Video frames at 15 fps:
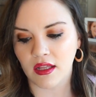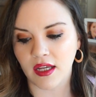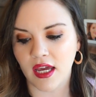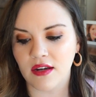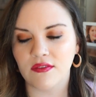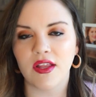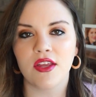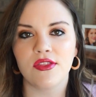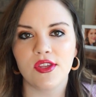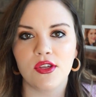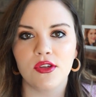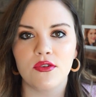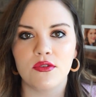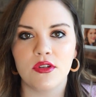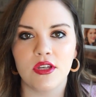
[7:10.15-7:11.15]
kind of like the
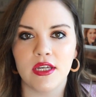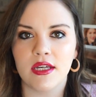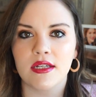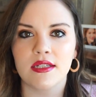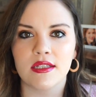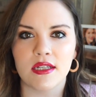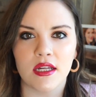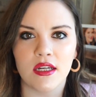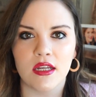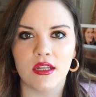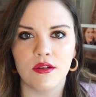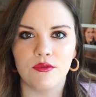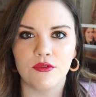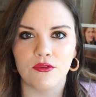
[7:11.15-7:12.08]
unique studded